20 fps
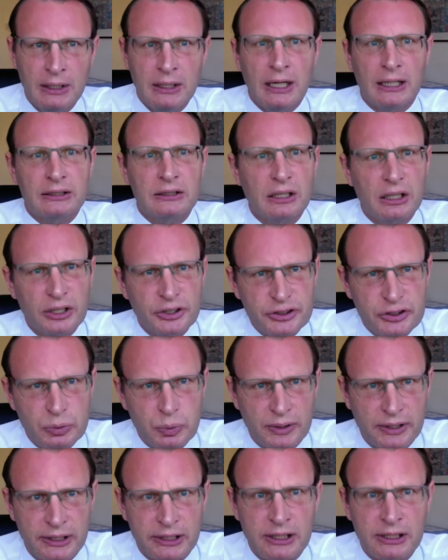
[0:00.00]
And last
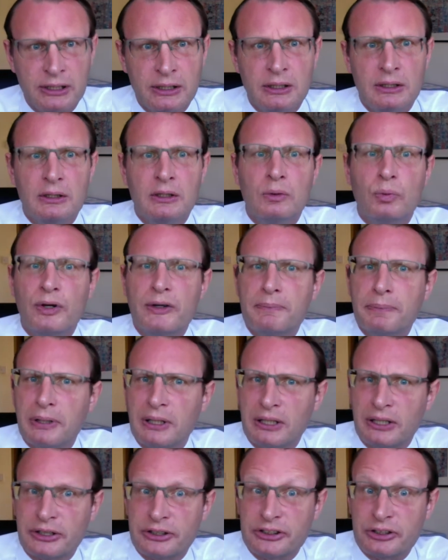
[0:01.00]
week, we
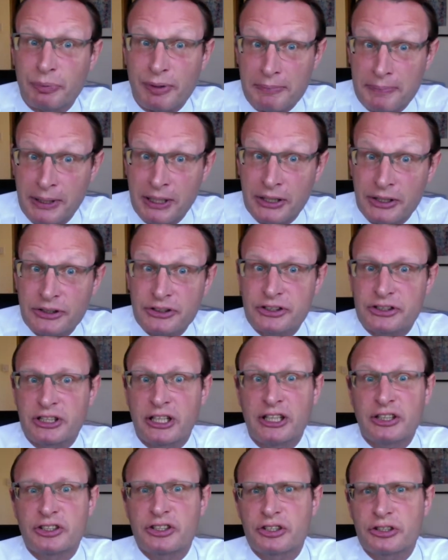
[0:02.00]
passed a
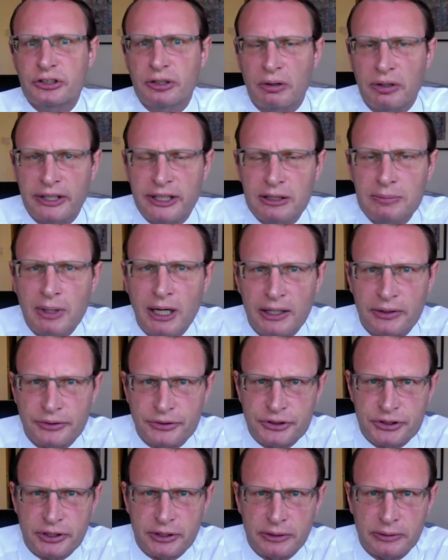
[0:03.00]
historic
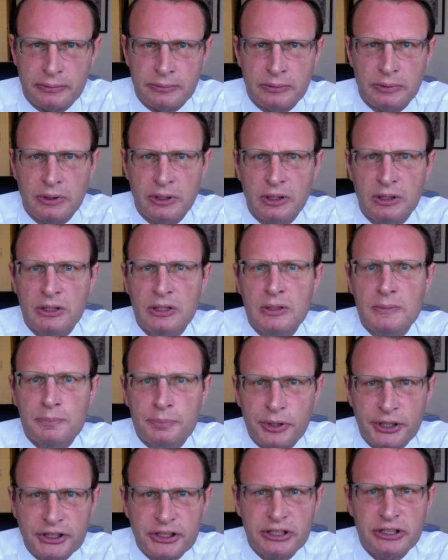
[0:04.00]
milestone.
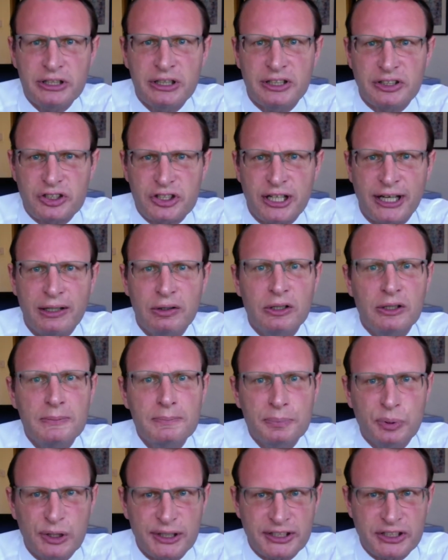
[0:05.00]
Britain has now
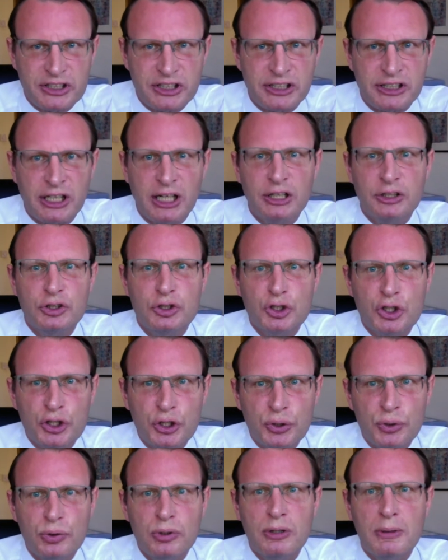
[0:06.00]
completed
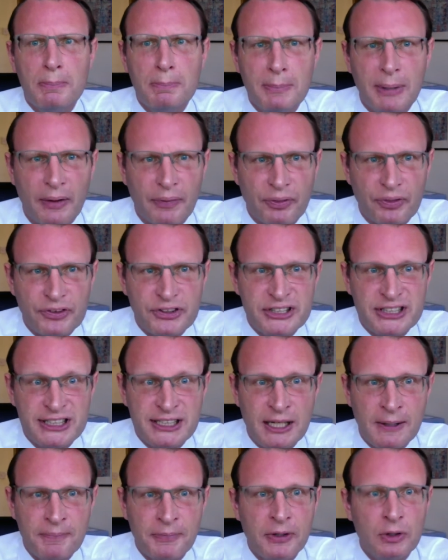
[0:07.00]
2 months
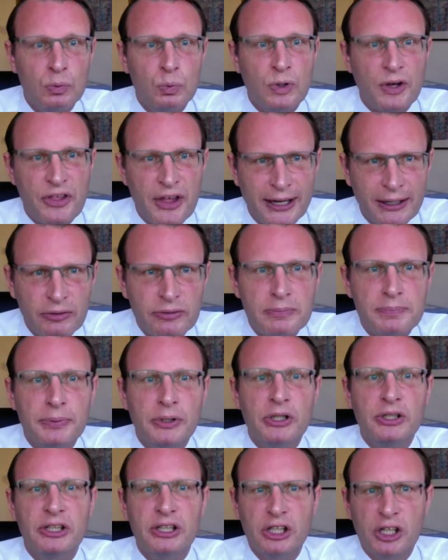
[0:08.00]
without
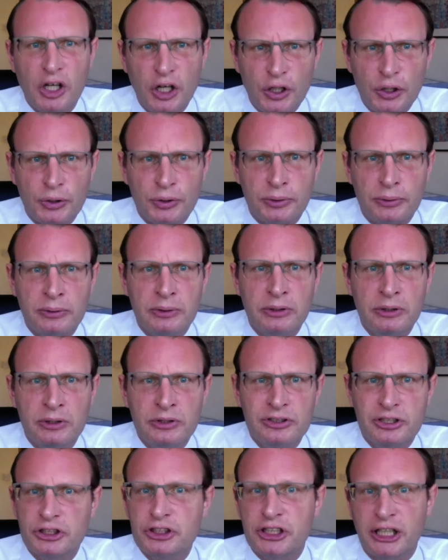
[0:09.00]
burning coal
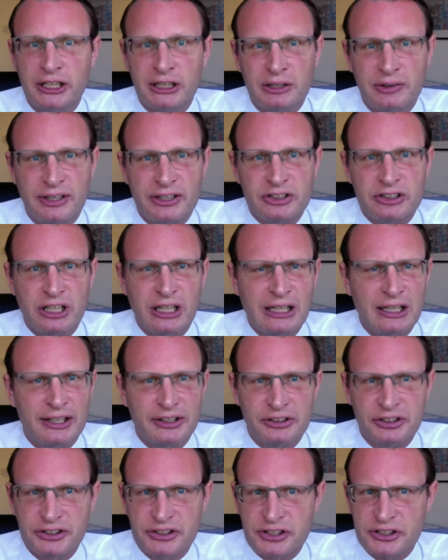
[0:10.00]
to generate
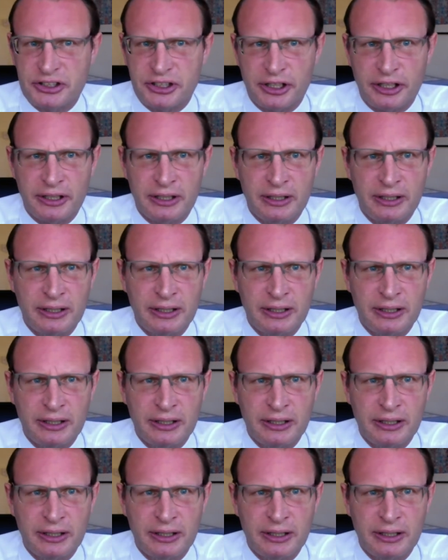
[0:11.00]
electricity.